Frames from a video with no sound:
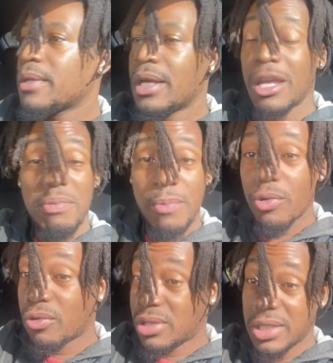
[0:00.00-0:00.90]
And people
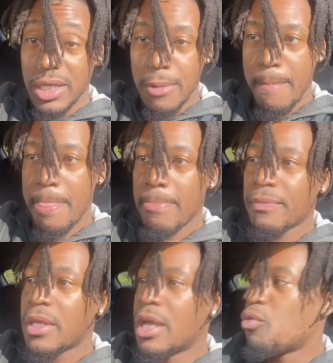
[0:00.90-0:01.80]
don't see it.
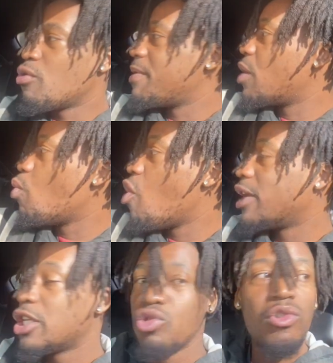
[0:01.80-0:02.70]
And we've been
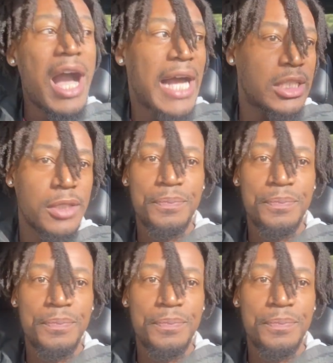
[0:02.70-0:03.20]
warning you guys